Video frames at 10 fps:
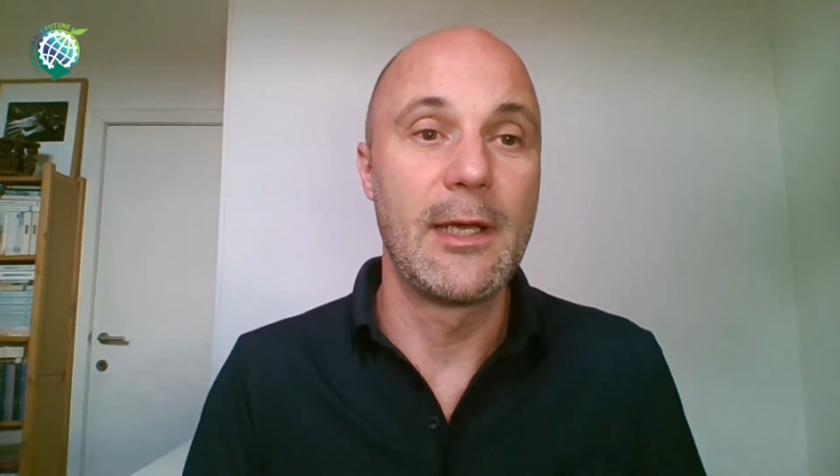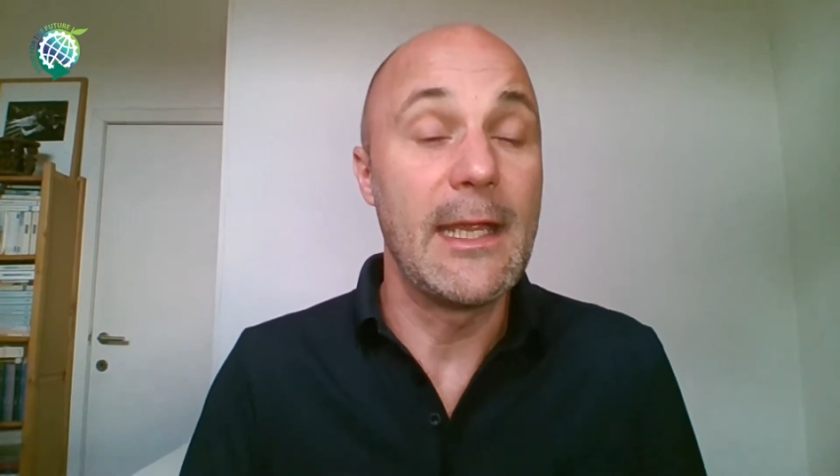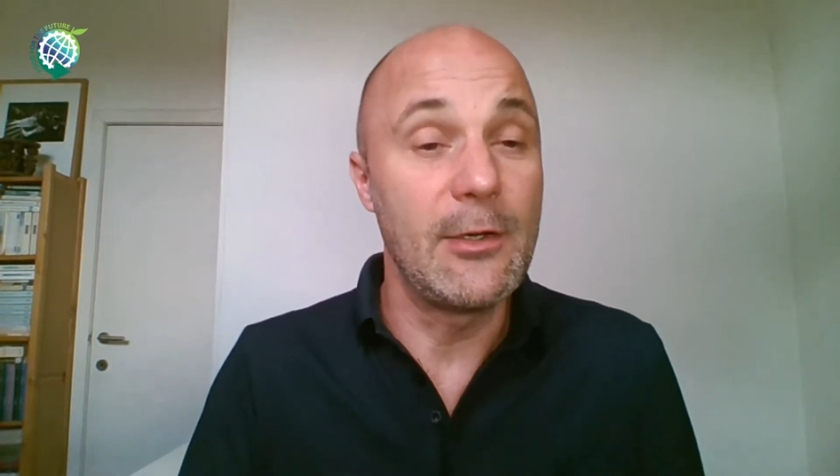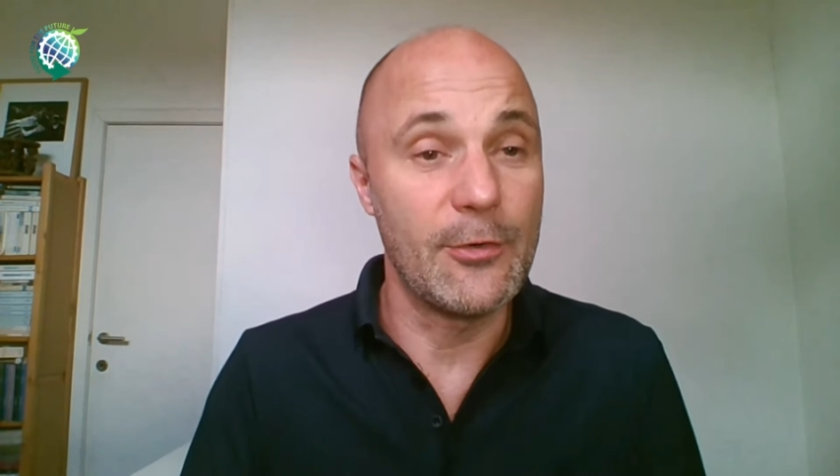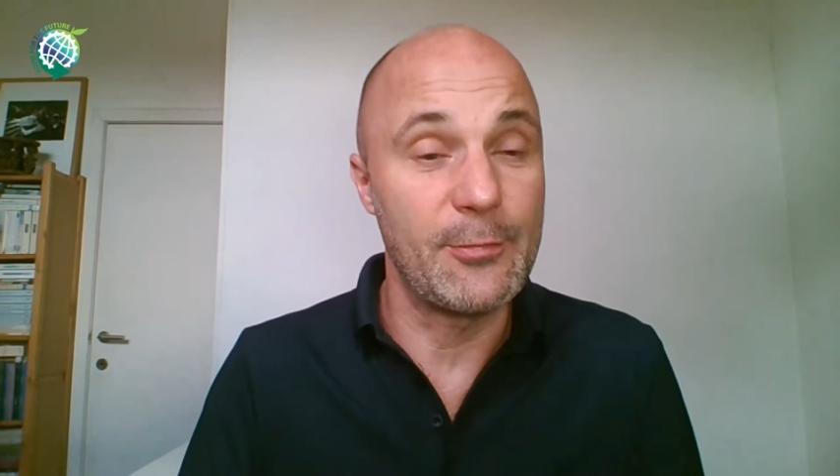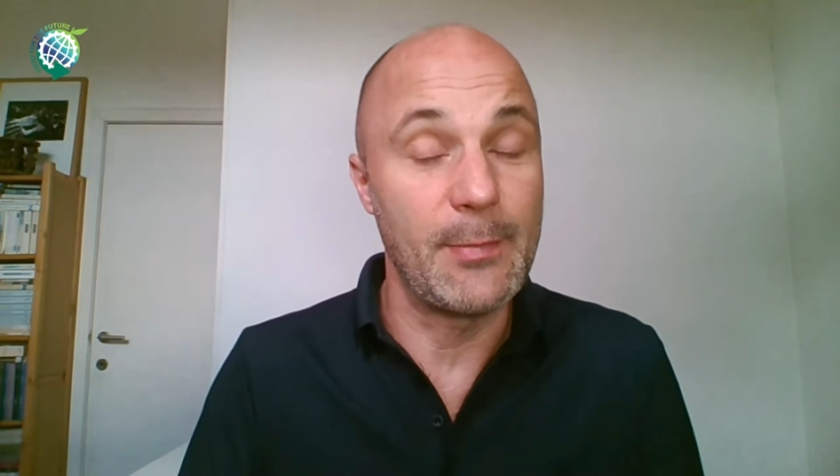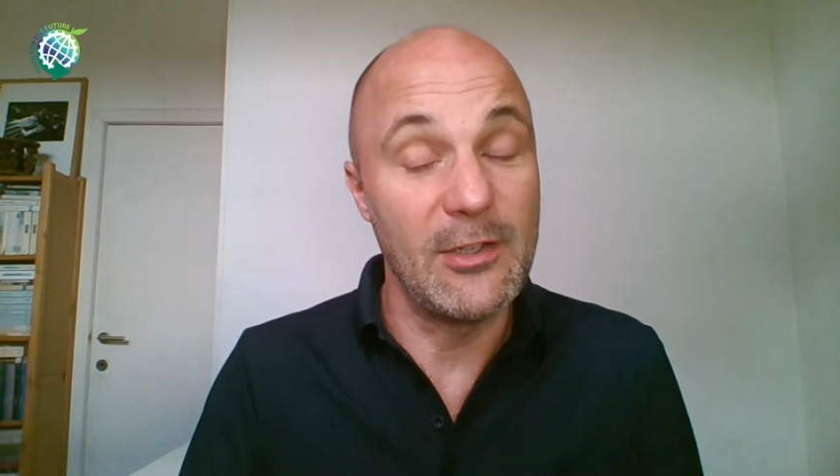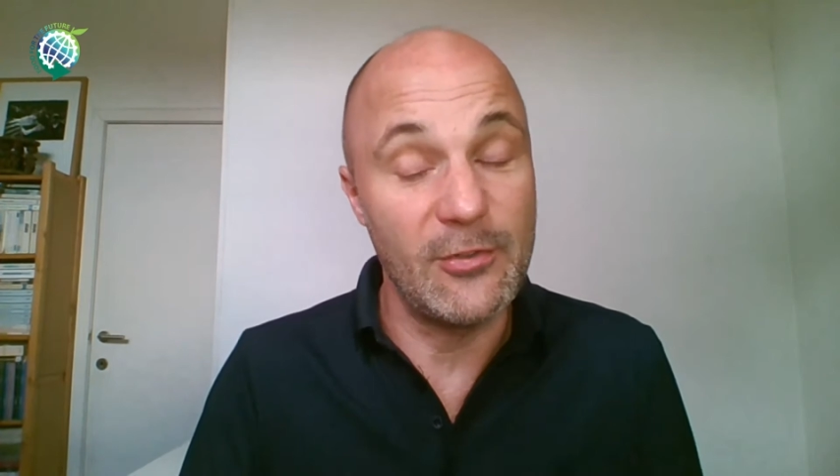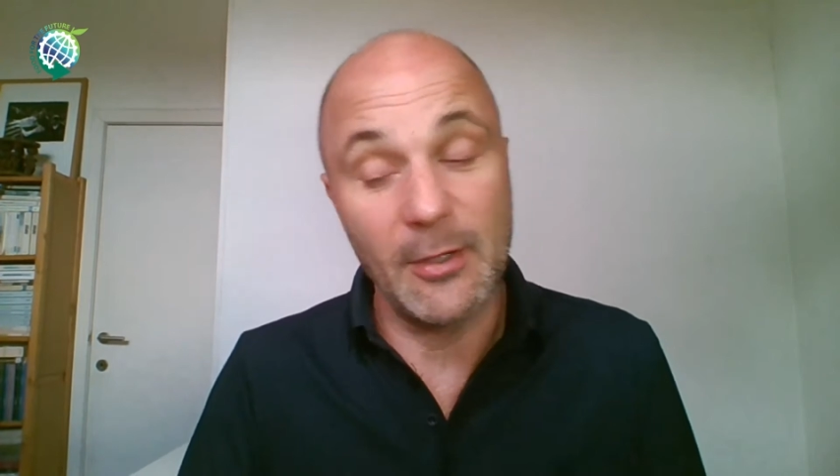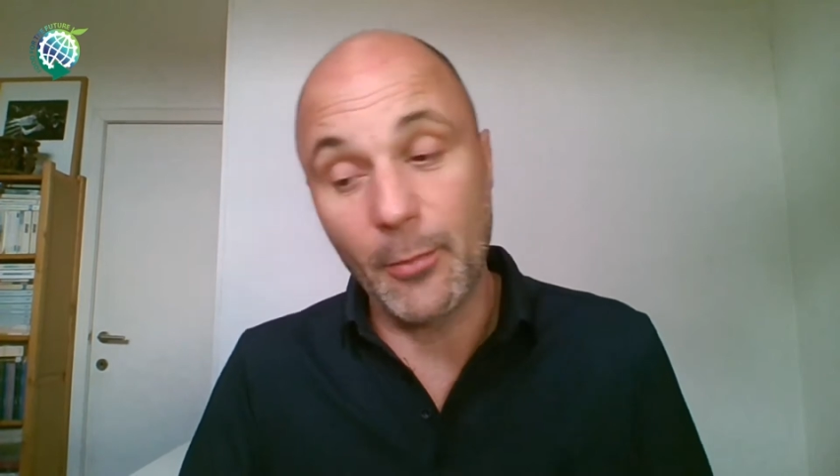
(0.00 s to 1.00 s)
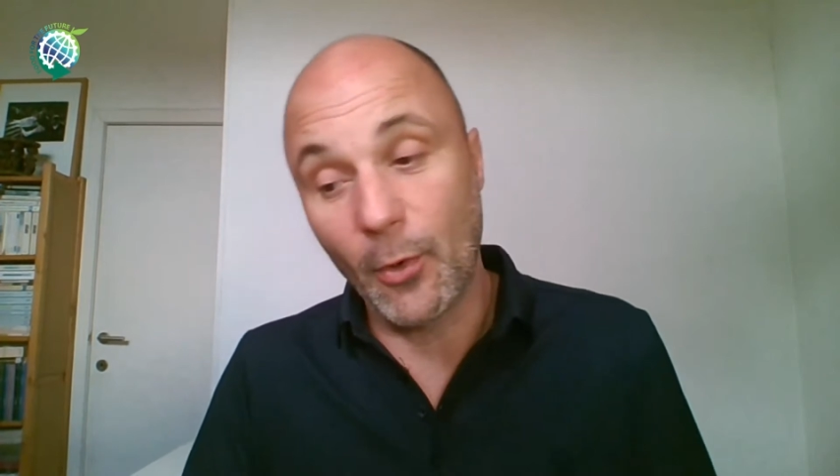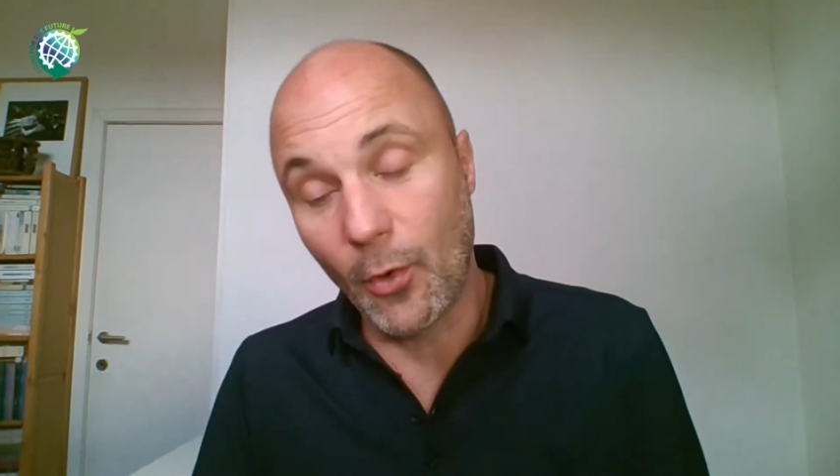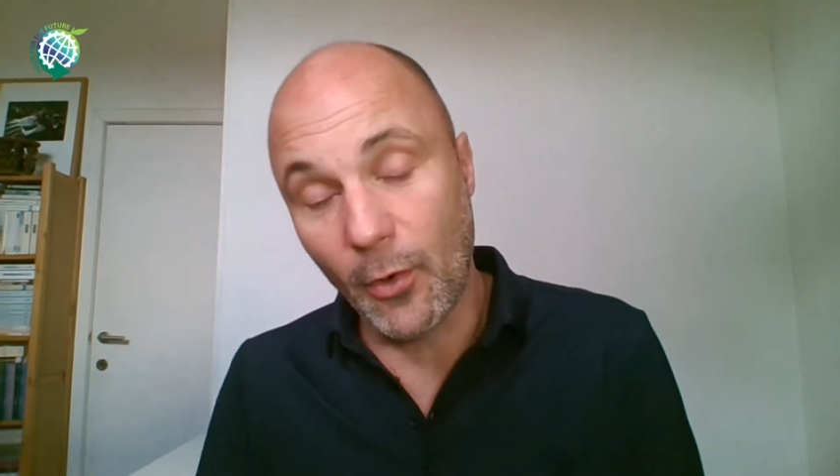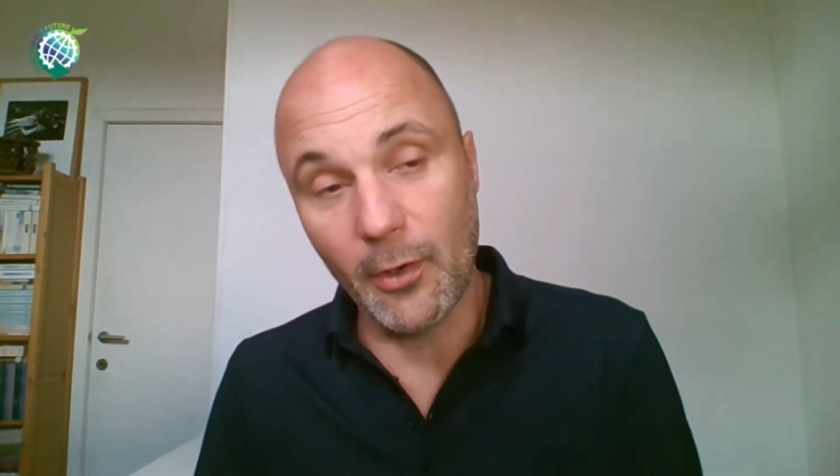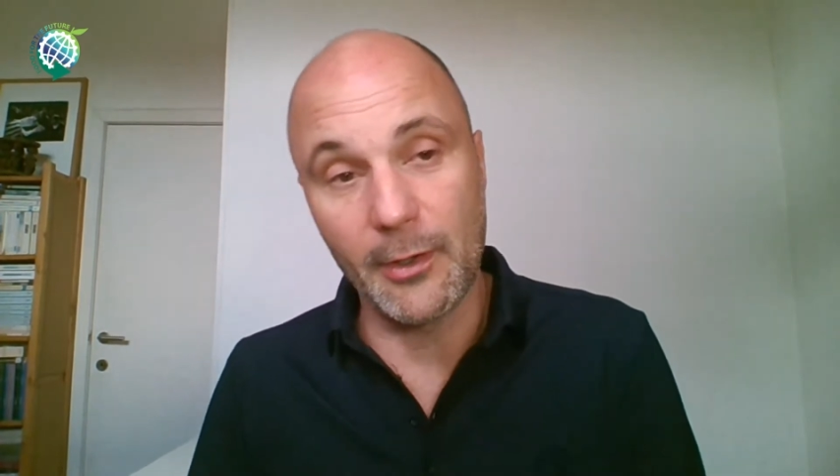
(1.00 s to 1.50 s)
in your spaceship
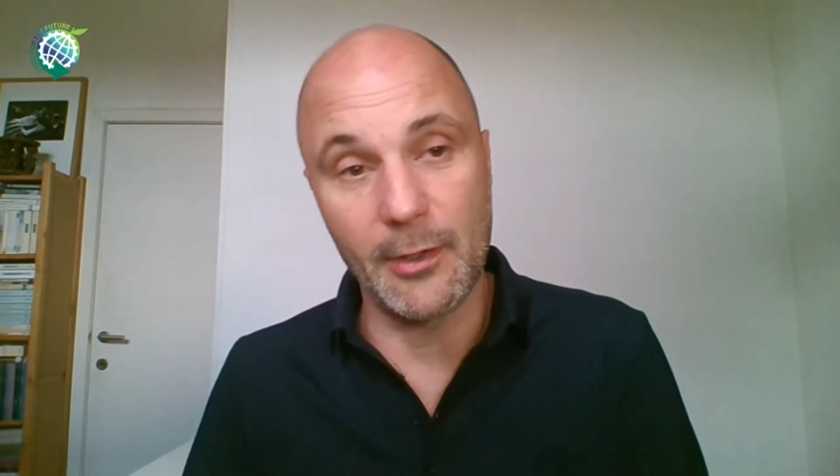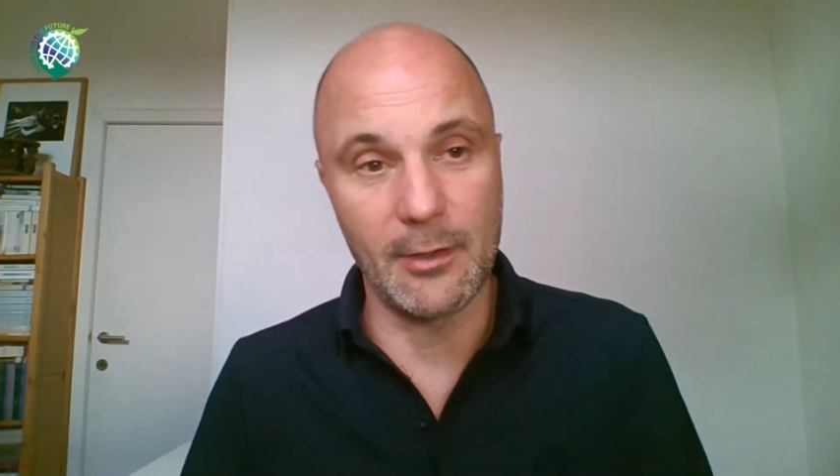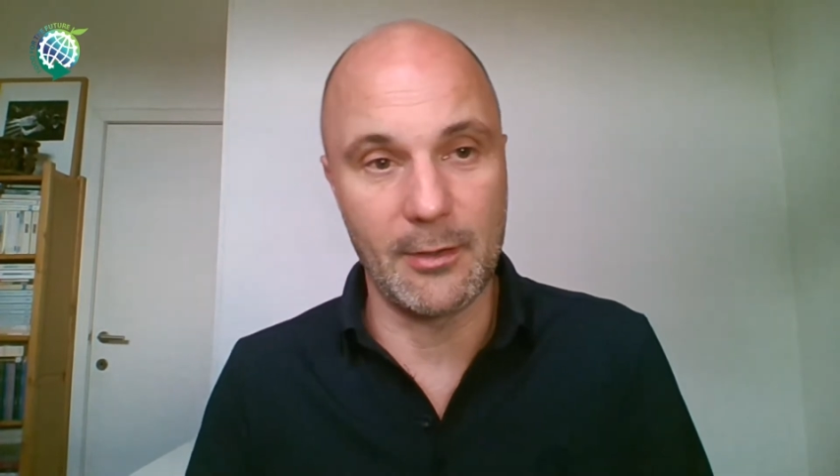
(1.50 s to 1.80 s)
or on